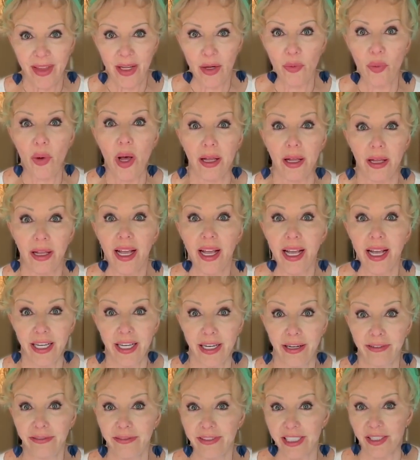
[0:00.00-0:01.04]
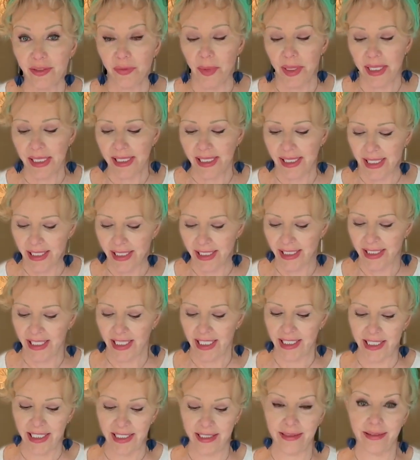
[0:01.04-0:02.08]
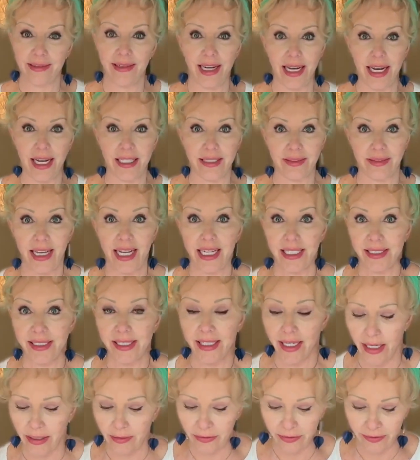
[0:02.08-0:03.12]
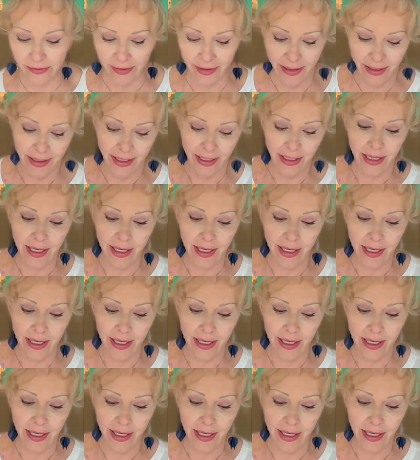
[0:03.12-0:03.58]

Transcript: Well, a girlfriend of mine said it did, and that's enough.